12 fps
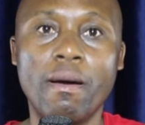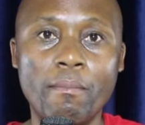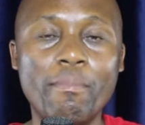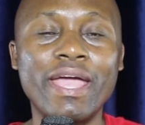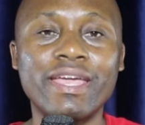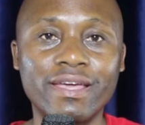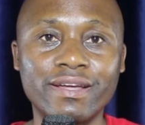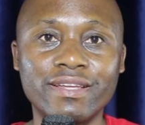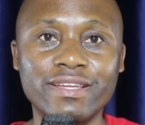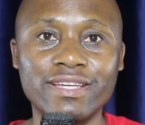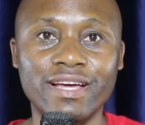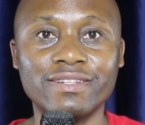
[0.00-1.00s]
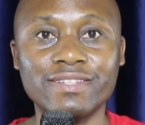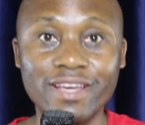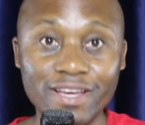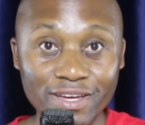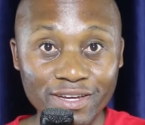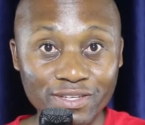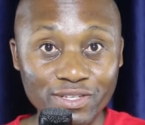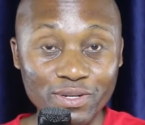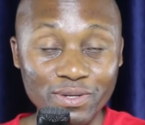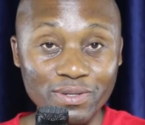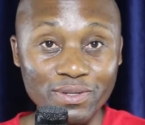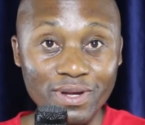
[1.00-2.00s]
banking details
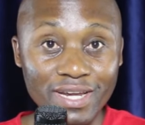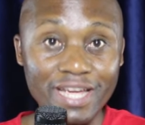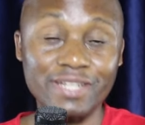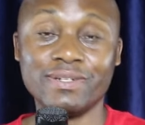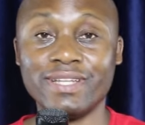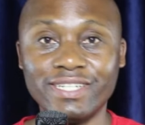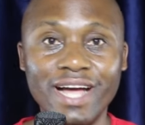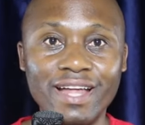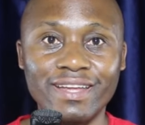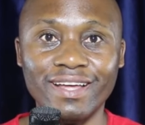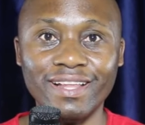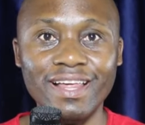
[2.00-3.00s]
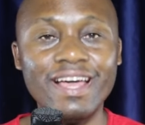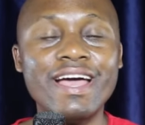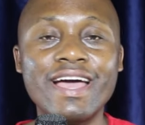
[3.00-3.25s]
to donate to the channel.